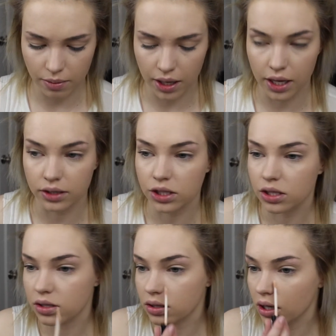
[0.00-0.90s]
but
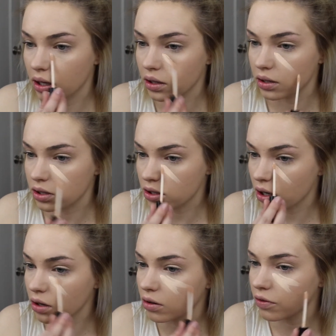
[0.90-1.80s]
the
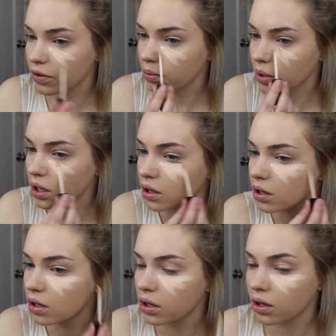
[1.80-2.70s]
struggle for me,